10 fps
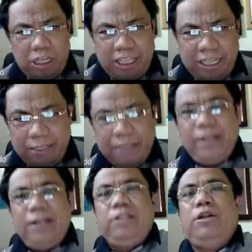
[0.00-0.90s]
it,
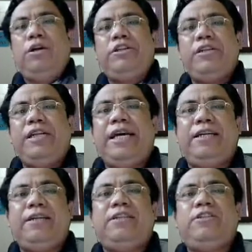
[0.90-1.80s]
nurture
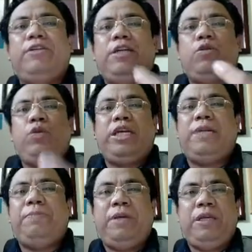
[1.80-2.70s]
that, so that we
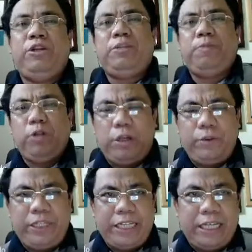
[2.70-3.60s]
can be useful to
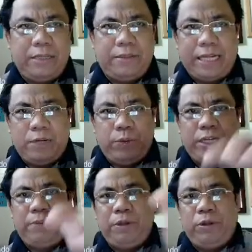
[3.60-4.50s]
ourselves and we
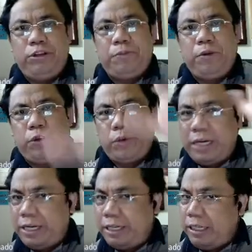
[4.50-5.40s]
can be useful to
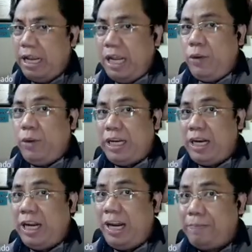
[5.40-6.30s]
others. We can
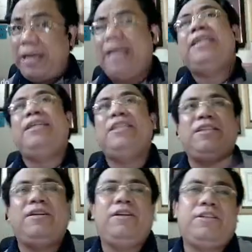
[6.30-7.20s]
help others
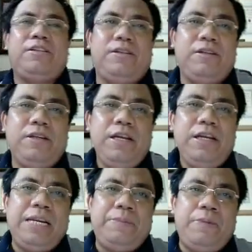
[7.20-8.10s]
also.
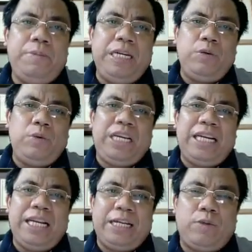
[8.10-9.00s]
The moment we
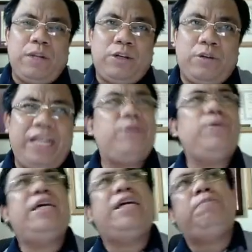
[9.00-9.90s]
can actually connect with
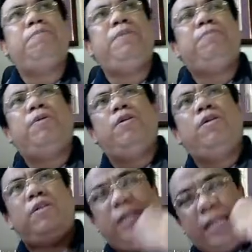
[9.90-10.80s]
other
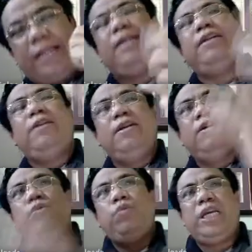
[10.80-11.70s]
people, then
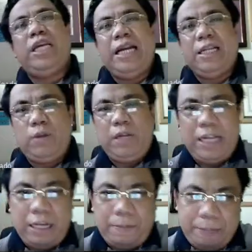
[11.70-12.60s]
we can actually
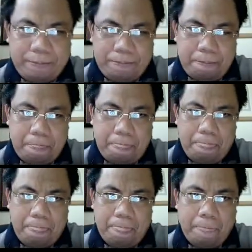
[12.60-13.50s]
help them.
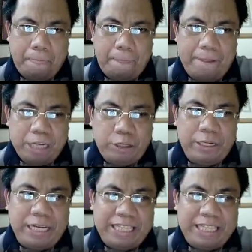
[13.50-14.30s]
So in that